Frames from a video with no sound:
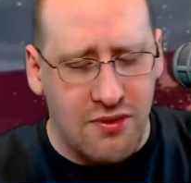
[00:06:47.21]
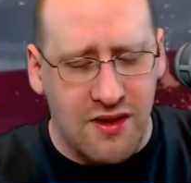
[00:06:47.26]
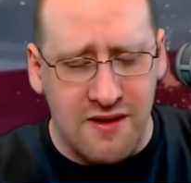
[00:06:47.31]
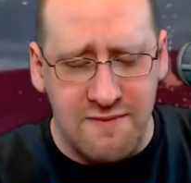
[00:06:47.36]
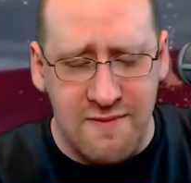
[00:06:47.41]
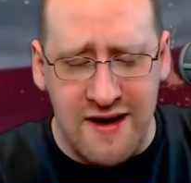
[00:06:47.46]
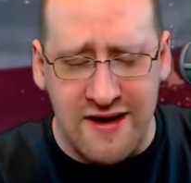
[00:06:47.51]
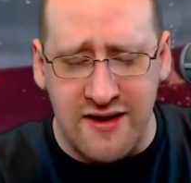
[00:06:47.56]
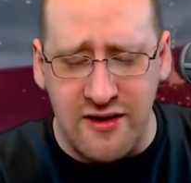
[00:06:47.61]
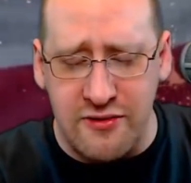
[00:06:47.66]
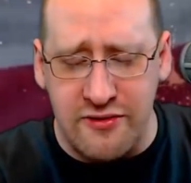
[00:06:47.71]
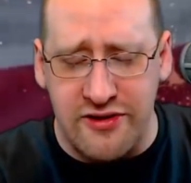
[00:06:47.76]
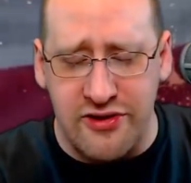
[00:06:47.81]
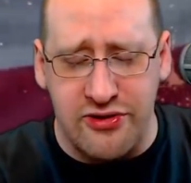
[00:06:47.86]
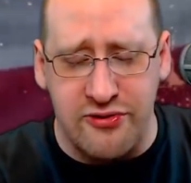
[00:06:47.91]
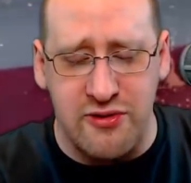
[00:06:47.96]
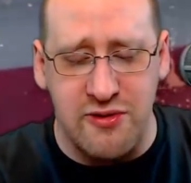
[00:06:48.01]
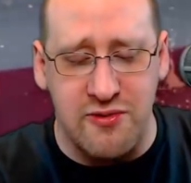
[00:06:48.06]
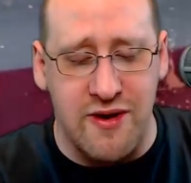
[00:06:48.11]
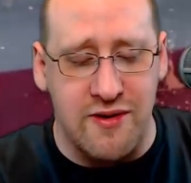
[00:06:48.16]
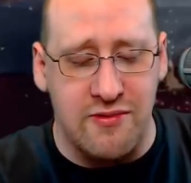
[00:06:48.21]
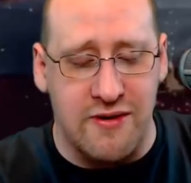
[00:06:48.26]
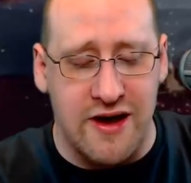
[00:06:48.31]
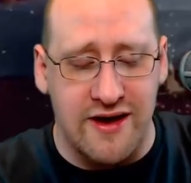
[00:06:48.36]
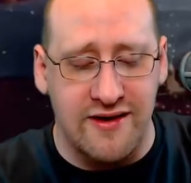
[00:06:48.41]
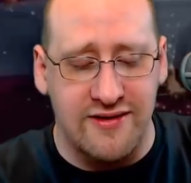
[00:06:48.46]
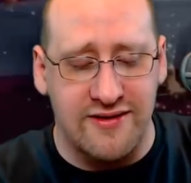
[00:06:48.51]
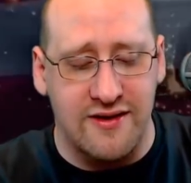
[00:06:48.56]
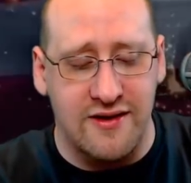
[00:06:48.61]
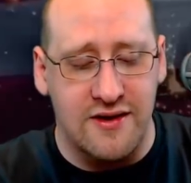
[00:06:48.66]
In fact, there was a three-way
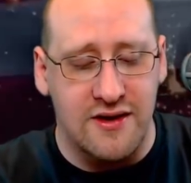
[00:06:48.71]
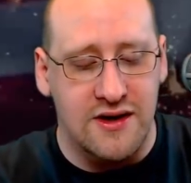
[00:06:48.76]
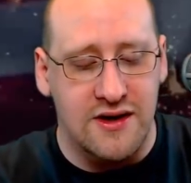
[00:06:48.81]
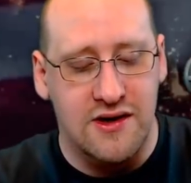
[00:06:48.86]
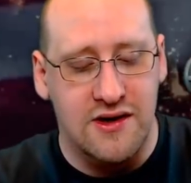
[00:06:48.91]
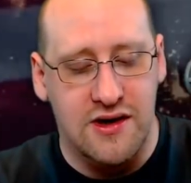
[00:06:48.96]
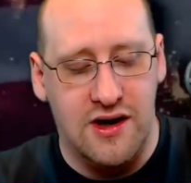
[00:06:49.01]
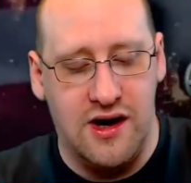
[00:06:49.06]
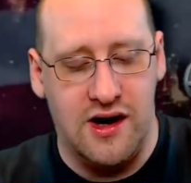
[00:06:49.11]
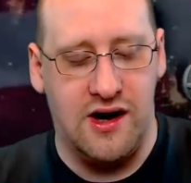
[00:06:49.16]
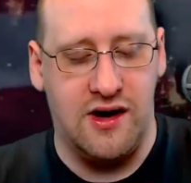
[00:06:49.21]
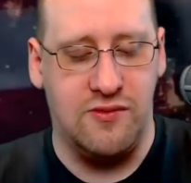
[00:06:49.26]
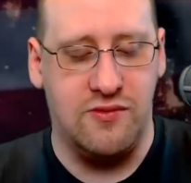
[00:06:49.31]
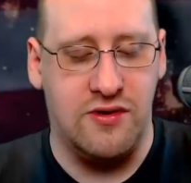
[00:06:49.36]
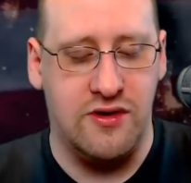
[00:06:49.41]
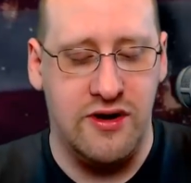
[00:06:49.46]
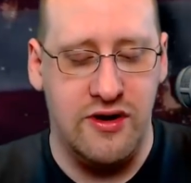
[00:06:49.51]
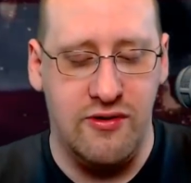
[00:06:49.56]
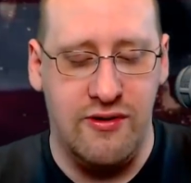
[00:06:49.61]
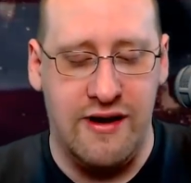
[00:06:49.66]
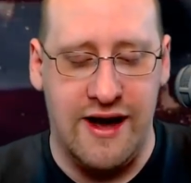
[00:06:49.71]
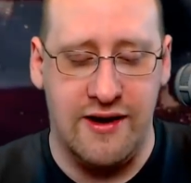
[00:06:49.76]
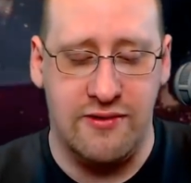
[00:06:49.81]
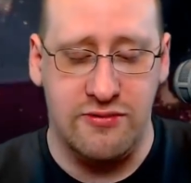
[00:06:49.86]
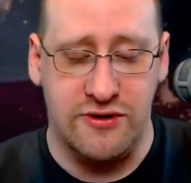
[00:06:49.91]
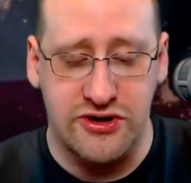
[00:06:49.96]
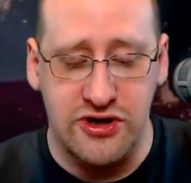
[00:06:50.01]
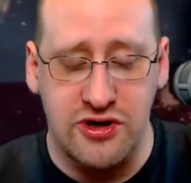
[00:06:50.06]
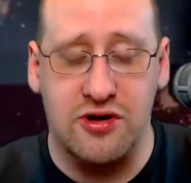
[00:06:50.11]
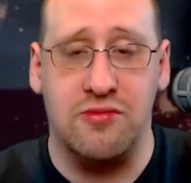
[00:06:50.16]
race uh, where you had
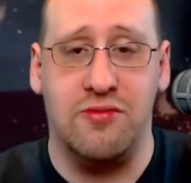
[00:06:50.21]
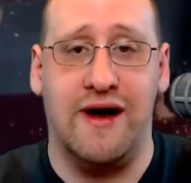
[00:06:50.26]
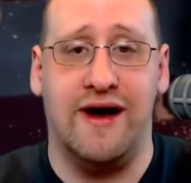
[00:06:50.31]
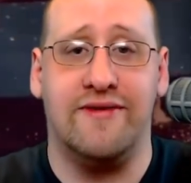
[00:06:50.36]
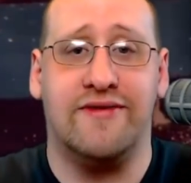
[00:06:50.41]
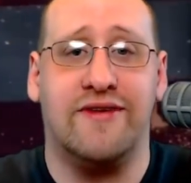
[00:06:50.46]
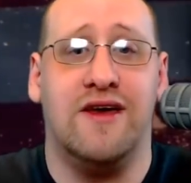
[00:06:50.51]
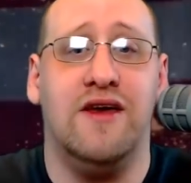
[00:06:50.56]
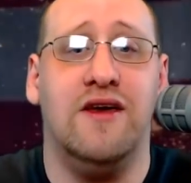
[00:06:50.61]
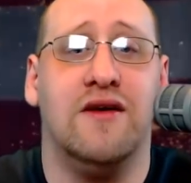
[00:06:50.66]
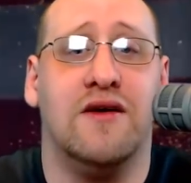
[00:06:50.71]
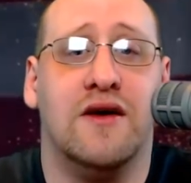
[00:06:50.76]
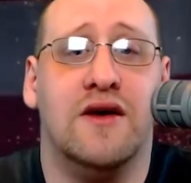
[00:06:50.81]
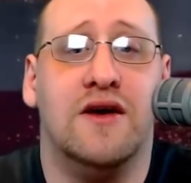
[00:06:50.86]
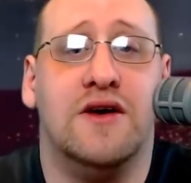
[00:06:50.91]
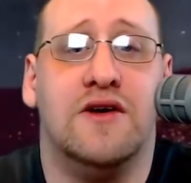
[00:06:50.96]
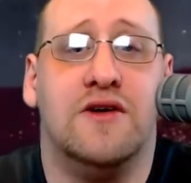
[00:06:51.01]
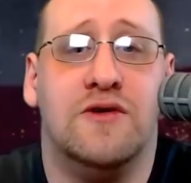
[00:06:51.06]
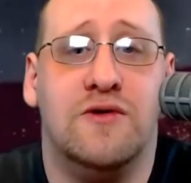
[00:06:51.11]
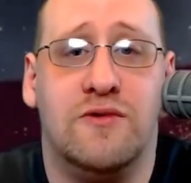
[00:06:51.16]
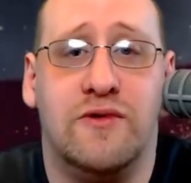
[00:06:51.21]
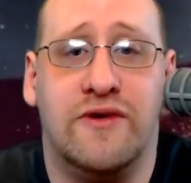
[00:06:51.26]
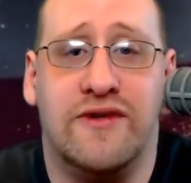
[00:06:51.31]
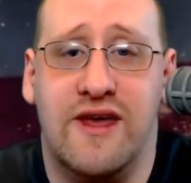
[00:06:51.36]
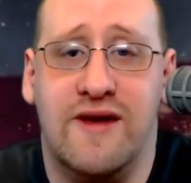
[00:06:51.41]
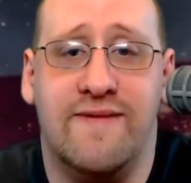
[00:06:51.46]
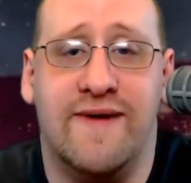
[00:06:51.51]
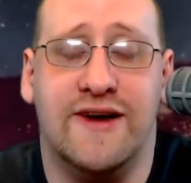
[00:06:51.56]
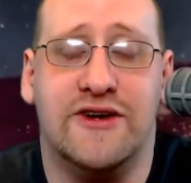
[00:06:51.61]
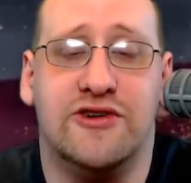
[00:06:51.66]
Richard Grabowski, who was
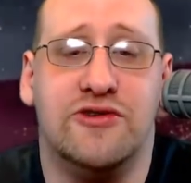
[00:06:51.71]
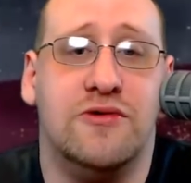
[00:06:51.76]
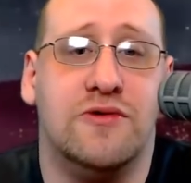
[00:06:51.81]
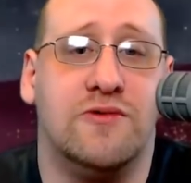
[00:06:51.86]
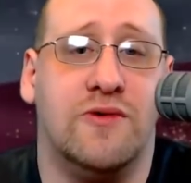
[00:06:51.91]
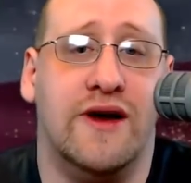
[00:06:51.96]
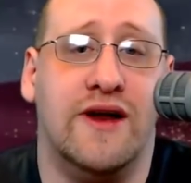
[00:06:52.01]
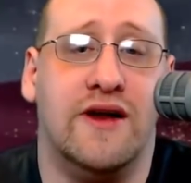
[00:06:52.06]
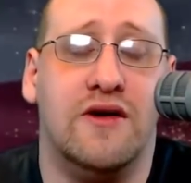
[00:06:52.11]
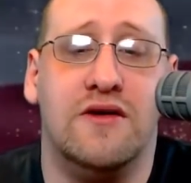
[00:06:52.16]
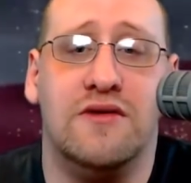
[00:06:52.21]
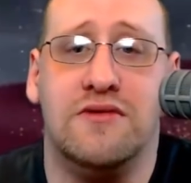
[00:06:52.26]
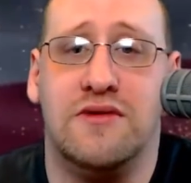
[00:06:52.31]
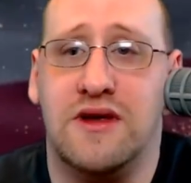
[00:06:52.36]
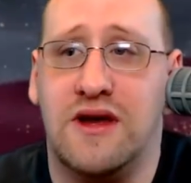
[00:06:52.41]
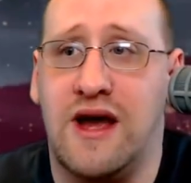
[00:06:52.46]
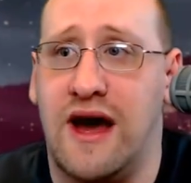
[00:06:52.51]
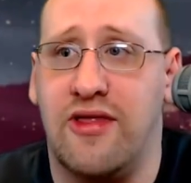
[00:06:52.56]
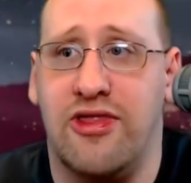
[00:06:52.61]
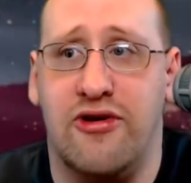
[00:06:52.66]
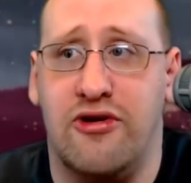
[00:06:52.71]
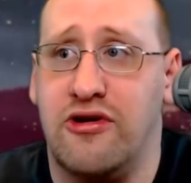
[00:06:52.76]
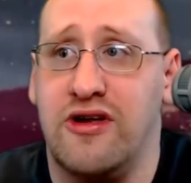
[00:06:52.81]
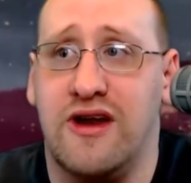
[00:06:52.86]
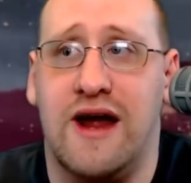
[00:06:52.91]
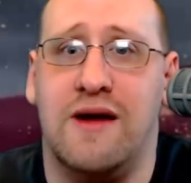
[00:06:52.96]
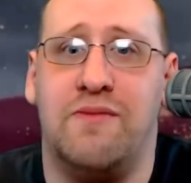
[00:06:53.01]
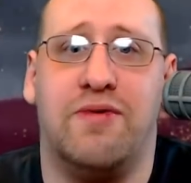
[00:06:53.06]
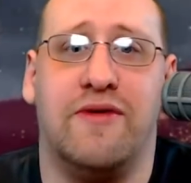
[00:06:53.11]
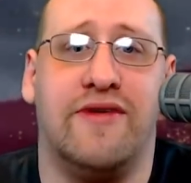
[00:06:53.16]
the eventual winner. He got
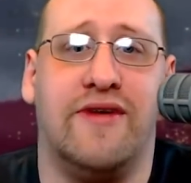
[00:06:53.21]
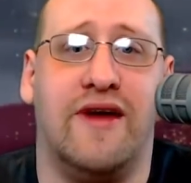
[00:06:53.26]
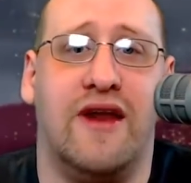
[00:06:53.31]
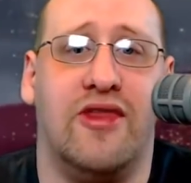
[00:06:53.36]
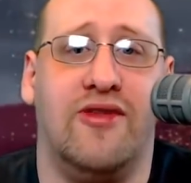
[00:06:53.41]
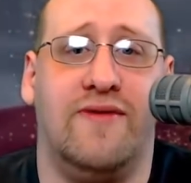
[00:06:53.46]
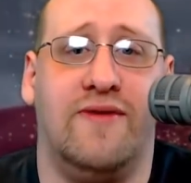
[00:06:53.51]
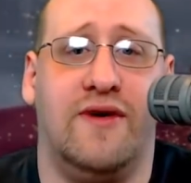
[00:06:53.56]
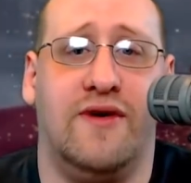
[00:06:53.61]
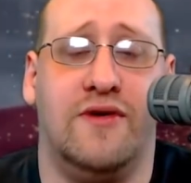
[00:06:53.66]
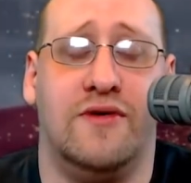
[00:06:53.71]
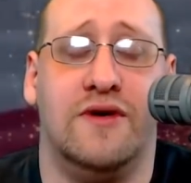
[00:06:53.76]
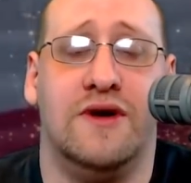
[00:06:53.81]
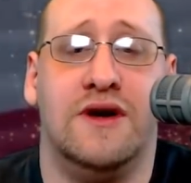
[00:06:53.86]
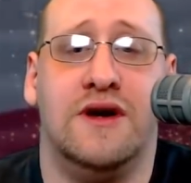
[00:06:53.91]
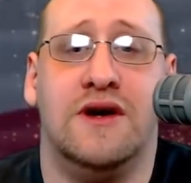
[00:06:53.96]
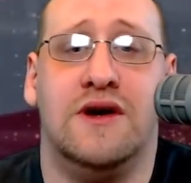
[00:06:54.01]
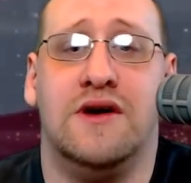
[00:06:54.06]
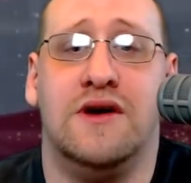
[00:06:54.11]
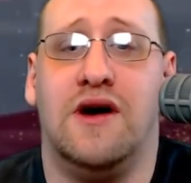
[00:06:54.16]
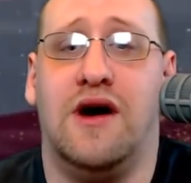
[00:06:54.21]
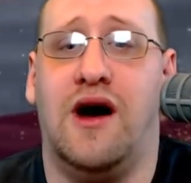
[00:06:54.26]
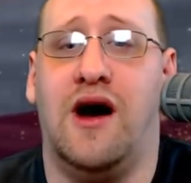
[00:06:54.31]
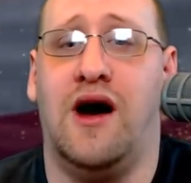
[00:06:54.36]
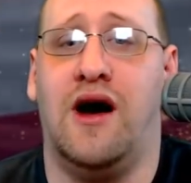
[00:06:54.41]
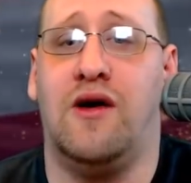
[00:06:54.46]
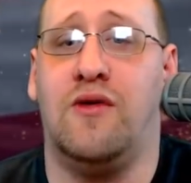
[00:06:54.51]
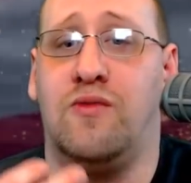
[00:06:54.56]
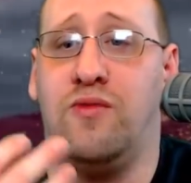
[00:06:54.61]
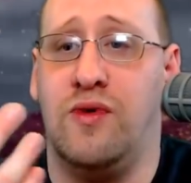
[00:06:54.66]
thirty-nine percent of the vote
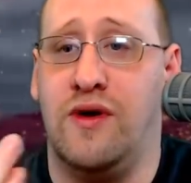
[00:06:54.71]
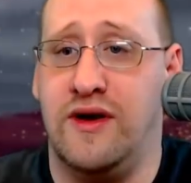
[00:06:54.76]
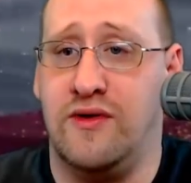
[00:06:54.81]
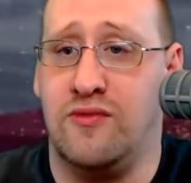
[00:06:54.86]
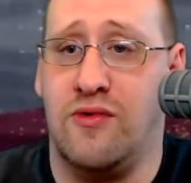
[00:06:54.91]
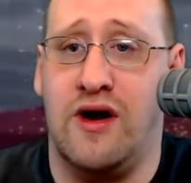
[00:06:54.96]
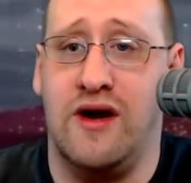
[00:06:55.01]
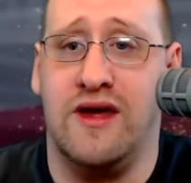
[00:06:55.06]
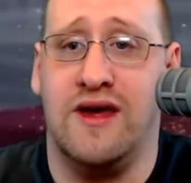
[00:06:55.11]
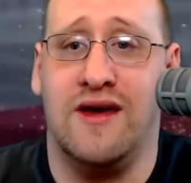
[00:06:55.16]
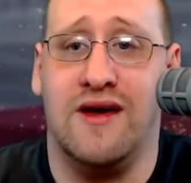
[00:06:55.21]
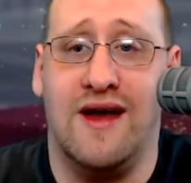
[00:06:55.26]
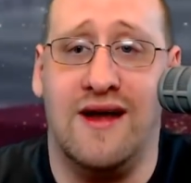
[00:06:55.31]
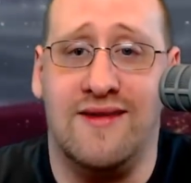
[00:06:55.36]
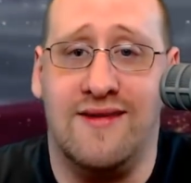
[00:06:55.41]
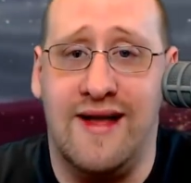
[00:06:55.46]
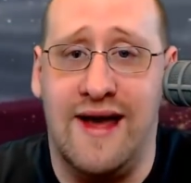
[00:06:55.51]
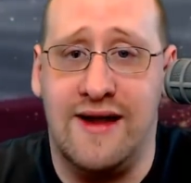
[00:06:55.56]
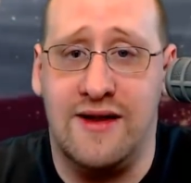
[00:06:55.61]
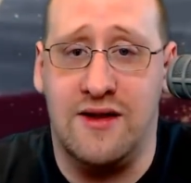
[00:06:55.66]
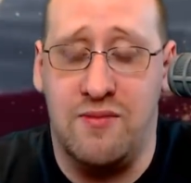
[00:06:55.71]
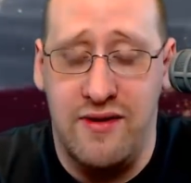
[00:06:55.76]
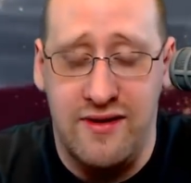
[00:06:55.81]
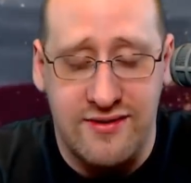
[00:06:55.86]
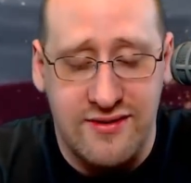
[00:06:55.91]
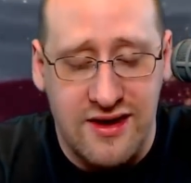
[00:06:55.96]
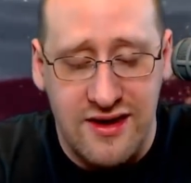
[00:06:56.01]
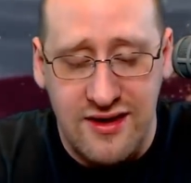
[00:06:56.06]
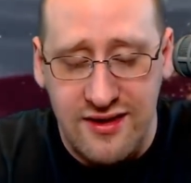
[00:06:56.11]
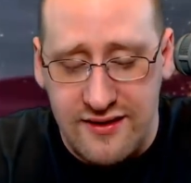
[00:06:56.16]
uh, when running against Dan
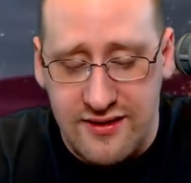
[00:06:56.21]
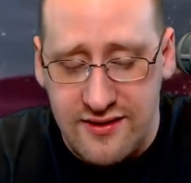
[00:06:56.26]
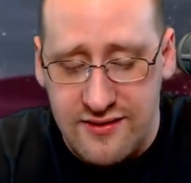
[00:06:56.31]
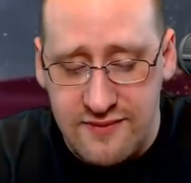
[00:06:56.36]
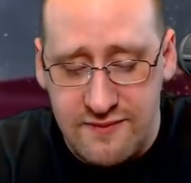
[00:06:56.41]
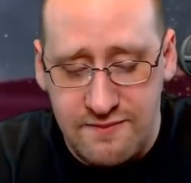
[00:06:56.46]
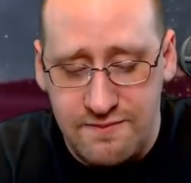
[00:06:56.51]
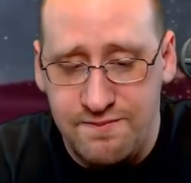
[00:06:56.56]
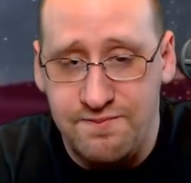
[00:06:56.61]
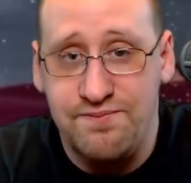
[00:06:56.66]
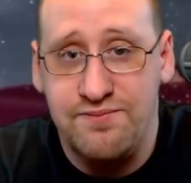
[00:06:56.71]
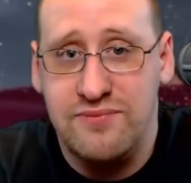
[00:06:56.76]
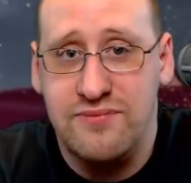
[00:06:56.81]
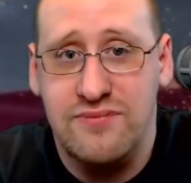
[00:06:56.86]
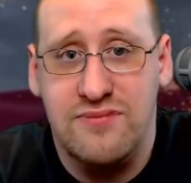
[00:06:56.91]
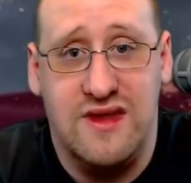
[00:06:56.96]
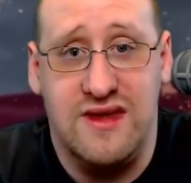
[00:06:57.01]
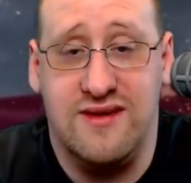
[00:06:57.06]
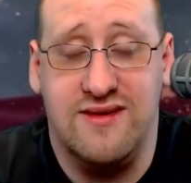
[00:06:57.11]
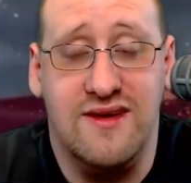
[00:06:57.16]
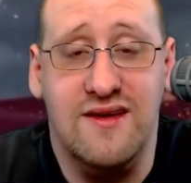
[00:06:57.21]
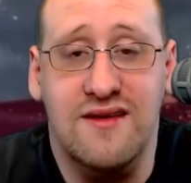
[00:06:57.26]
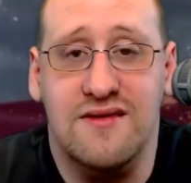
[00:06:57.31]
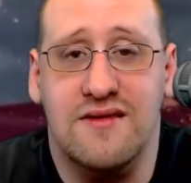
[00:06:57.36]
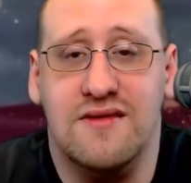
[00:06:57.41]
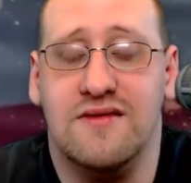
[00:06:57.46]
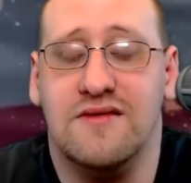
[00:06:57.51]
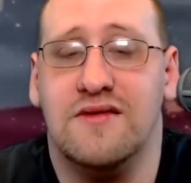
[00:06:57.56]
Lipinski. That's decent.